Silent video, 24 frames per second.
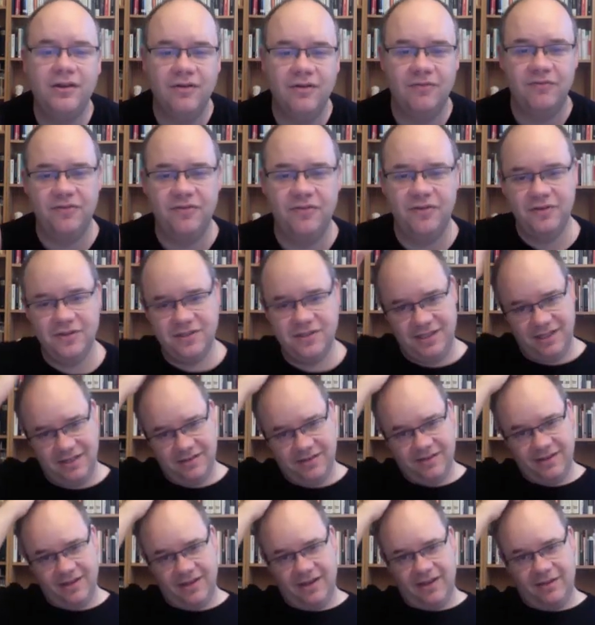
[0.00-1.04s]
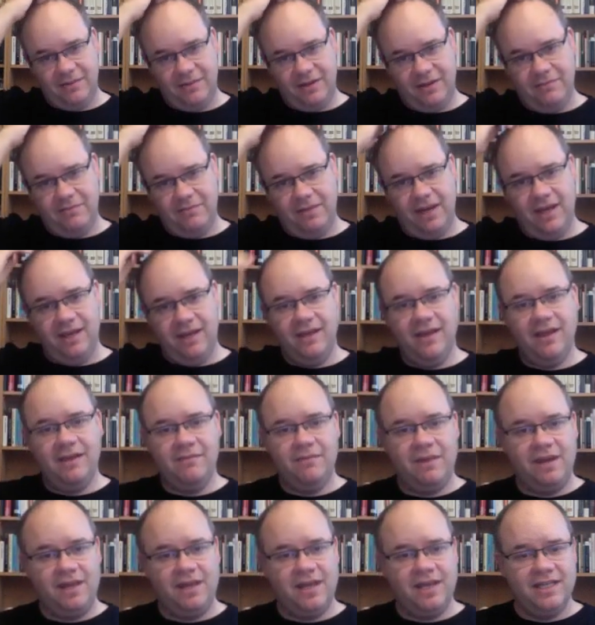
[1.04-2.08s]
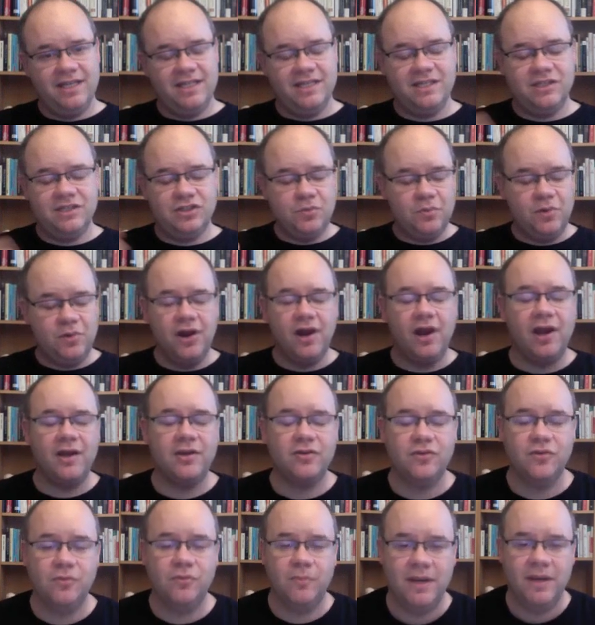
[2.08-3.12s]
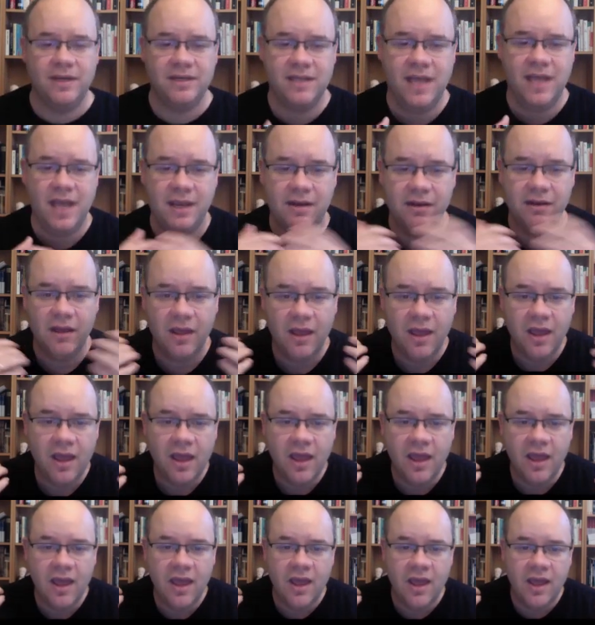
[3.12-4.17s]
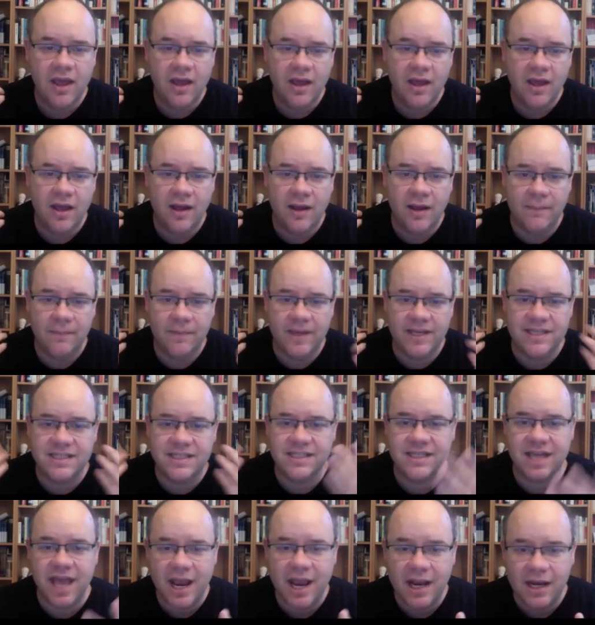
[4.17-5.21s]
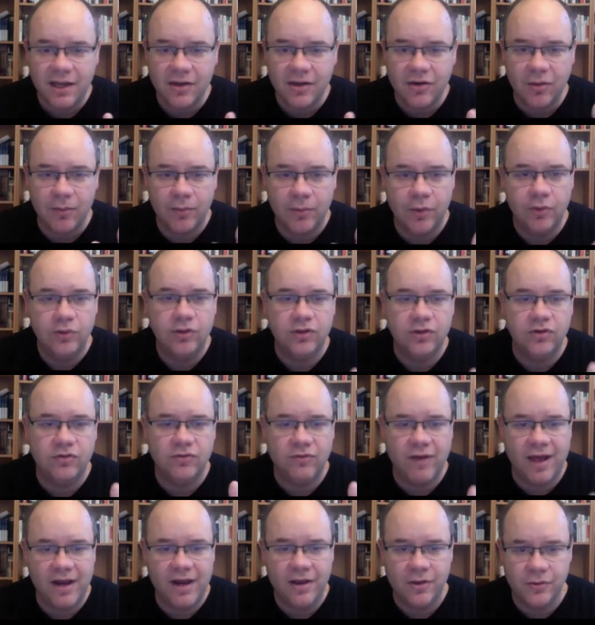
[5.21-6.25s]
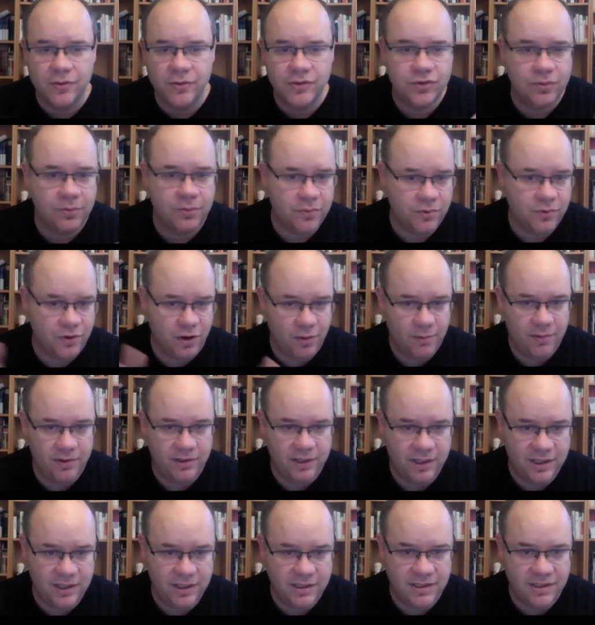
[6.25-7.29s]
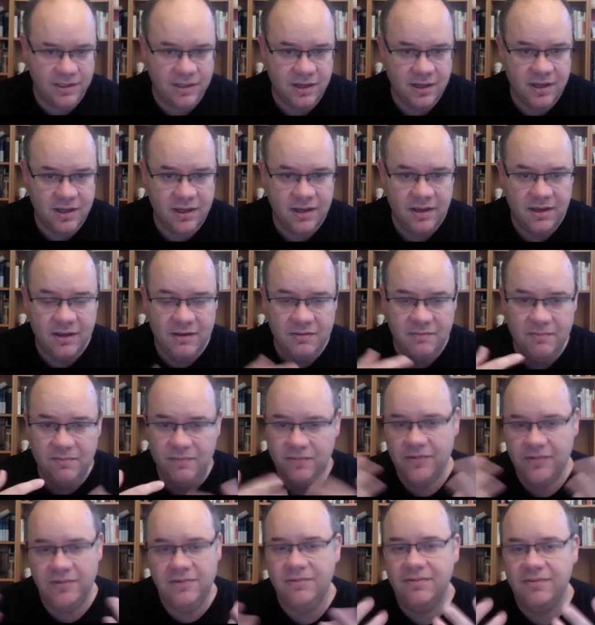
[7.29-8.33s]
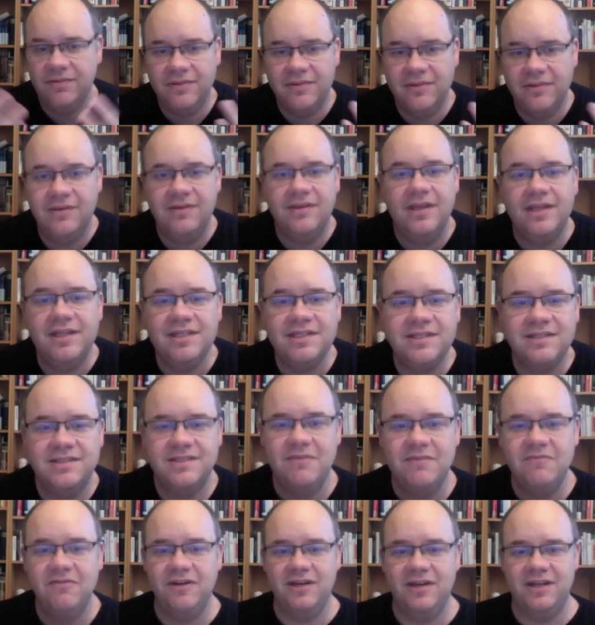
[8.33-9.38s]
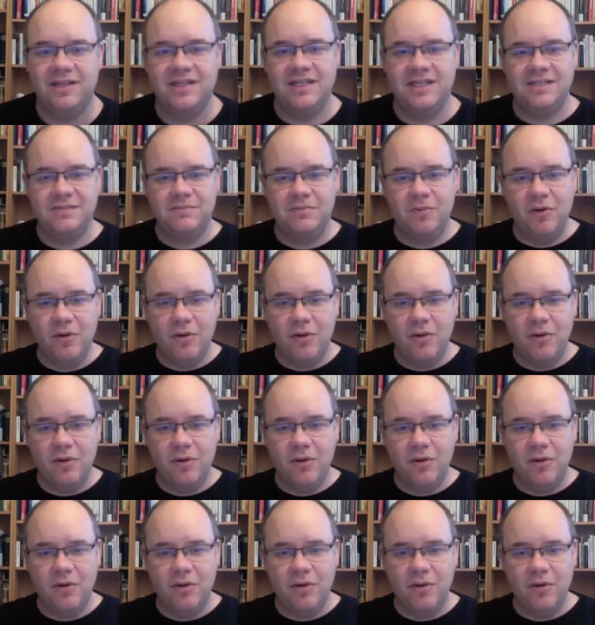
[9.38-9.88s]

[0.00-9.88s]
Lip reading: confusing in many cases, and super hard to maintain. assigning computed values to properties. That's something that has